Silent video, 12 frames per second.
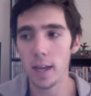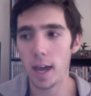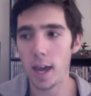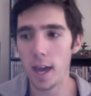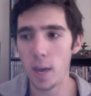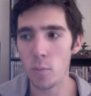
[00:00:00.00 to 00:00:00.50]

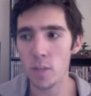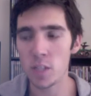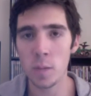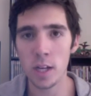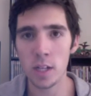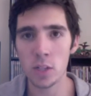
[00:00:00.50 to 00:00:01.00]
and we
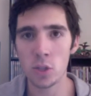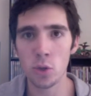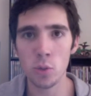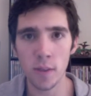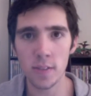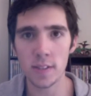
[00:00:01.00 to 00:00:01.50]
spend
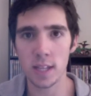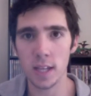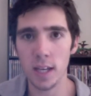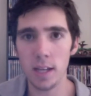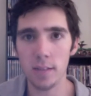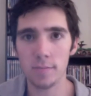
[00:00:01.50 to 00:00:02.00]
2 months
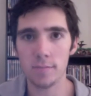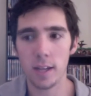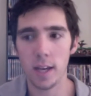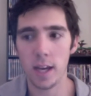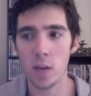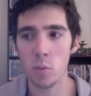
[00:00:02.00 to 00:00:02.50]
there
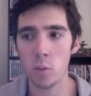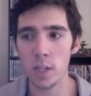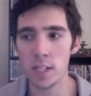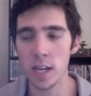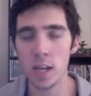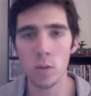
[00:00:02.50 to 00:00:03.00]
and we
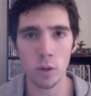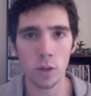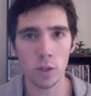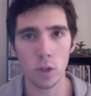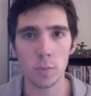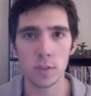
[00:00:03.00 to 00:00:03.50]
take
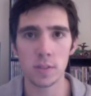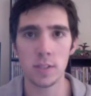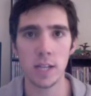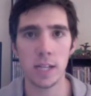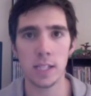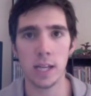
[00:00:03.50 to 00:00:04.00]
workshops
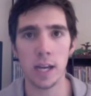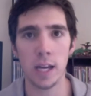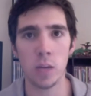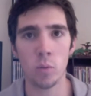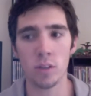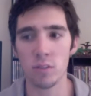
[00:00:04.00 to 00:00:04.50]
day to
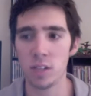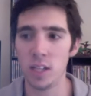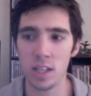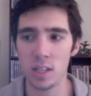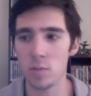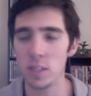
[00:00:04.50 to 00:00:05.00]
day with
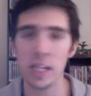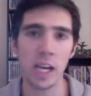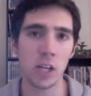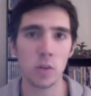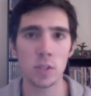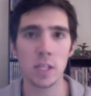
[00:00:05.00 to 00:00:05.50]
kids, with
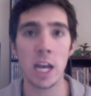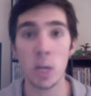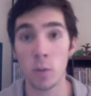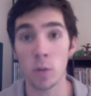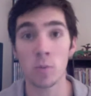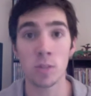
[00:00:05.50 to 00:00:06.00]
adults,
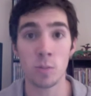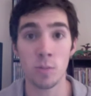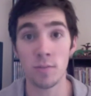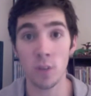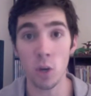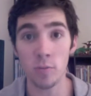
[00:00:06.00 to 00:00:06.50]
anyone who wants to be
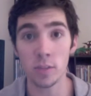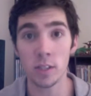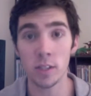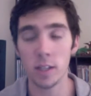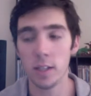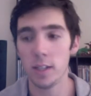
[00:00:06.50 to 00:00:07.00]
involved.
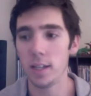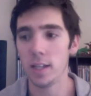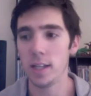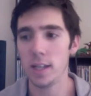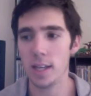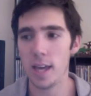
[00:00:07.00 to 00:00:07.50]

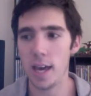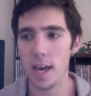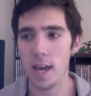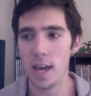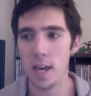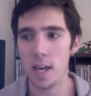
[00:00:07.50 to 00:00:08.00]

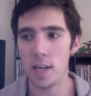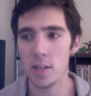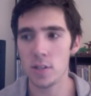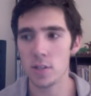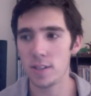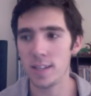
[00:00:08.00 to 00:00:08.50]

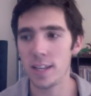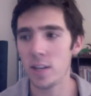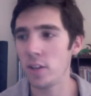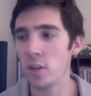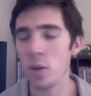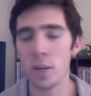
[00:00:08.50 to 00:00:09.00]
And they're
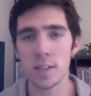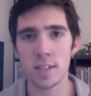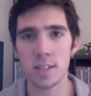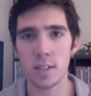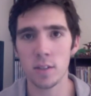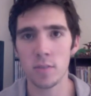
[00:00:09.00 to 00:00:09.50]
not
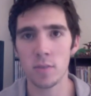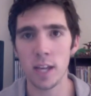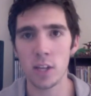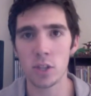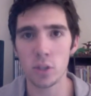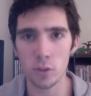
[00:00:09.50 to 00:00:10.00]
necessarily
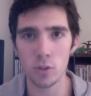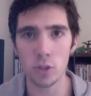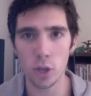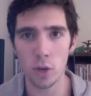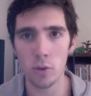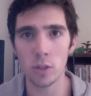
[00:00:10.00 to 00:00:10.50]
related to the
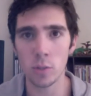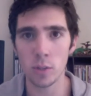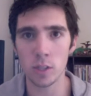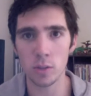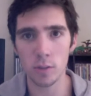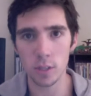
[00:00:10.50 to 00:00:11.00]
show that
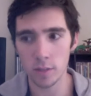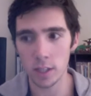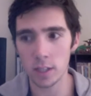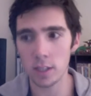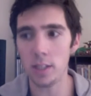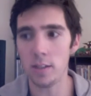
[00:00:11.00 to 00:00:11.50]
we're doing
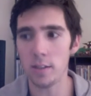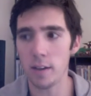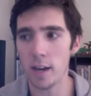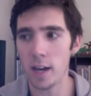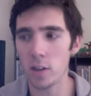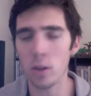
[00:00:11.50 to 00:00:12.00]
directly.
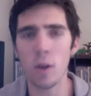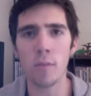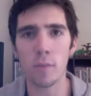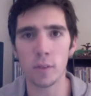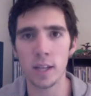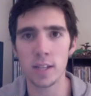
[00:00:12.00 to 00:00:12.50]
A lot
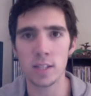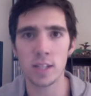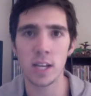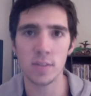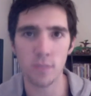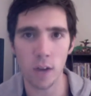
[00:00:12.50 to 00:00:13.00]
often they're
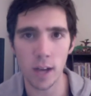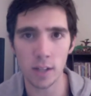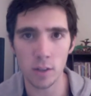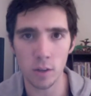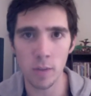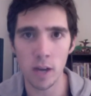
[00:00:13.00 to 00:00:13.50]
stage fight
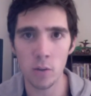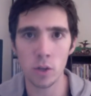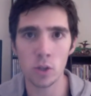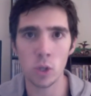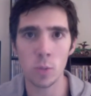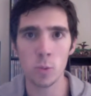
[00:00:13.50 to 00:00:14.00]
combat
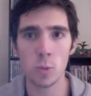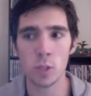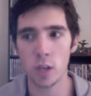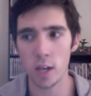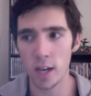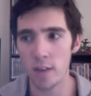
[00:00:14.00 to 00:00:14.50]
workshops,
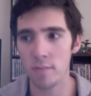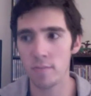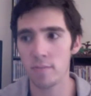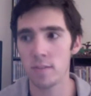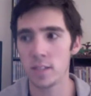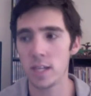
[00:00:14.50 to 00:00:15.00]
which I
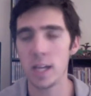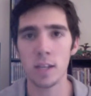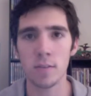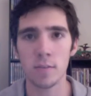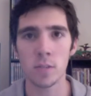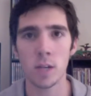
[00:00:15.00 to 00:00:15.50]
have
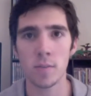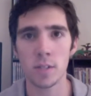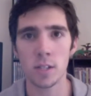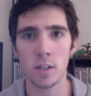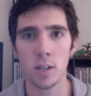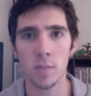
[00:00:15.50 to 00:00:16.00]
taken from time to
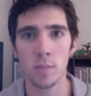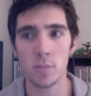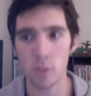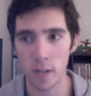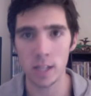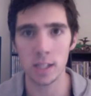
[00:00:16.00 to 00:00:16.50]
time. I'm
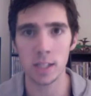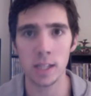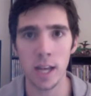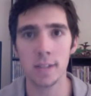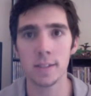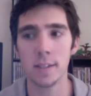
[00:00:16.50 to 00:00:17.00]
trained in
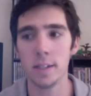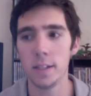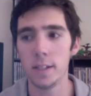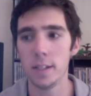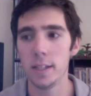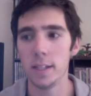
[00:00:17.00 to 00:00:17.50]
that.
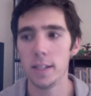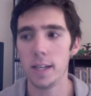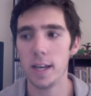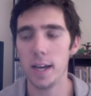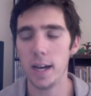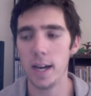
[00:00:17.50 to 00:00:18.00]

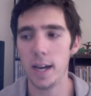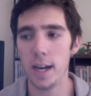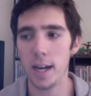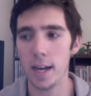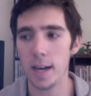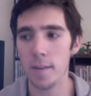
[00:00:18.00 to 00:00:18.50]

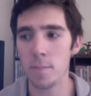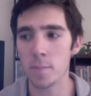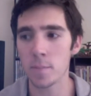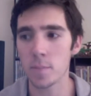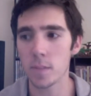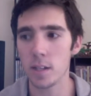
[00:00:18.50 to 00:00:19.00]

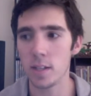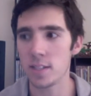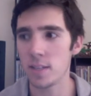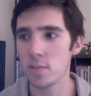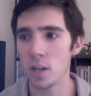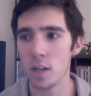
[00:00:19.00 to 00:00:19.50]
And
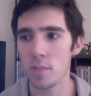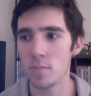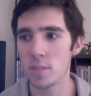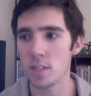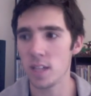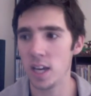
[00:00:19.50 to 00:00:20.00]

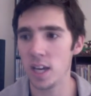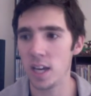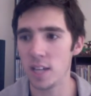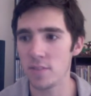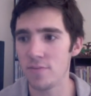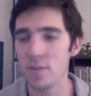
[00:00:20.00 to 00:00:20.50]
sometimes
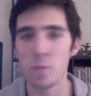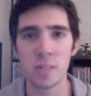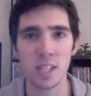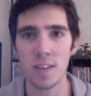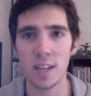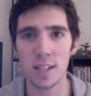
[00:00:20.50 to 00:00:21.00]
they're film
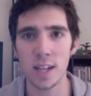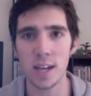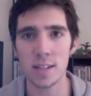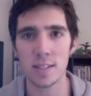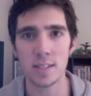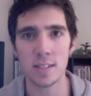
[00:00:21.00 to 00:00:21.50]
and TV
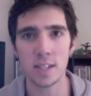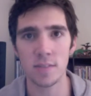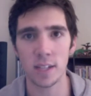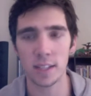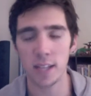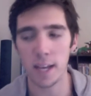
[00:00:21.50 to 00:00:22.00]
classes,
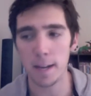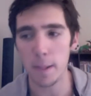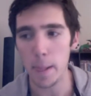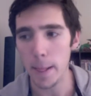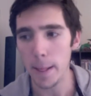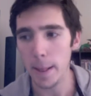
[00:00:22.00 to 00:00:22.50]
stuff like that.
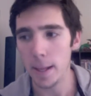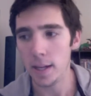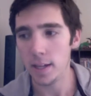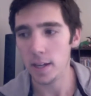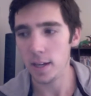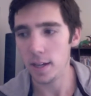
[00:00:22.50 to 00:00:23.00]

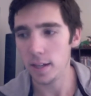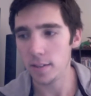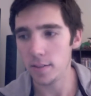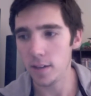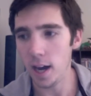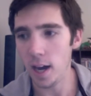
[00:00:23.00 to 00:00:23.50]

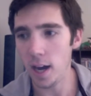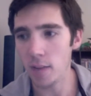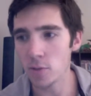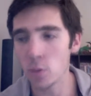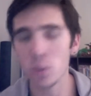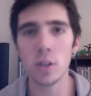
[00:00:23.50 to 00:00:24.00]

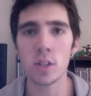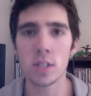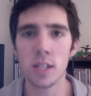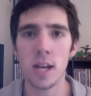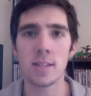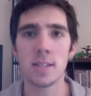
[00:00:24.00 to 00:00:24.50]
So we do those
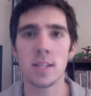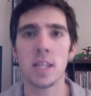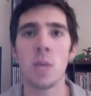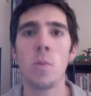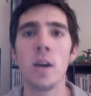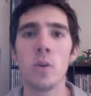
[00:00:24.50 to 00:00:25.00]
classes, and
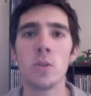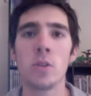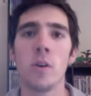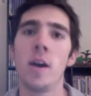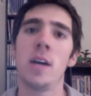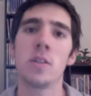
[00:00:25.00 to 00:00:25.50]
then we
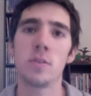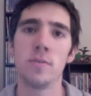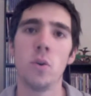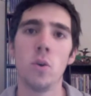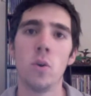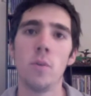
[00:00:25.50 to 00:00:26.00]
also ask
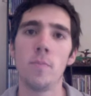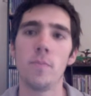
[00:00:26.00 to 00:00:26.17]
for